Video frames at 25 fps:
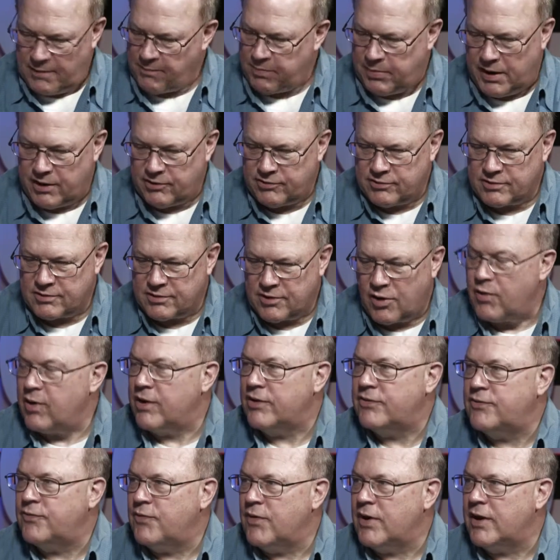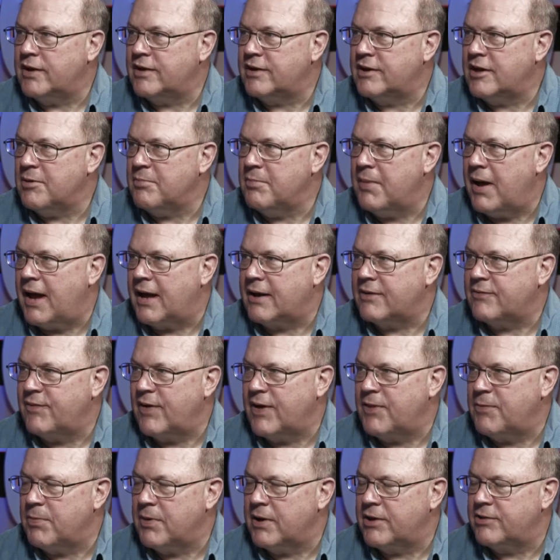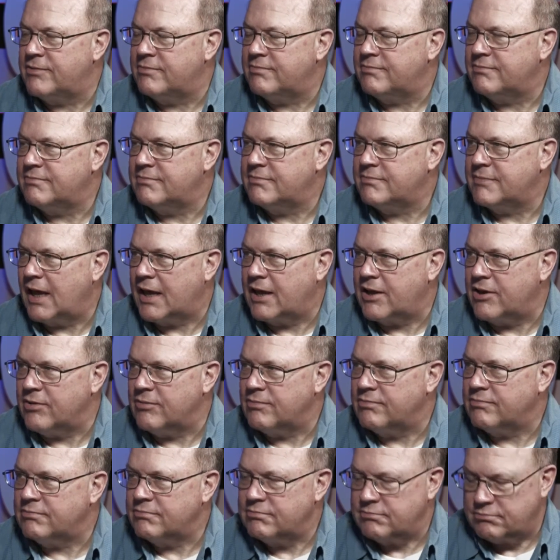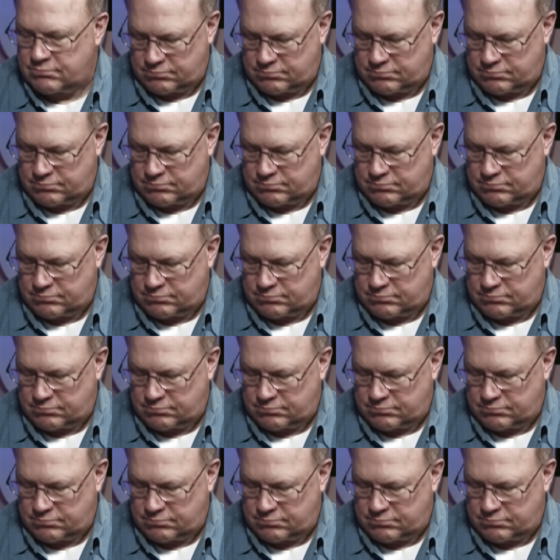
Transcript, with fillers: my pleasure. Always fun. Come back, Faithbridge. Thank you. So,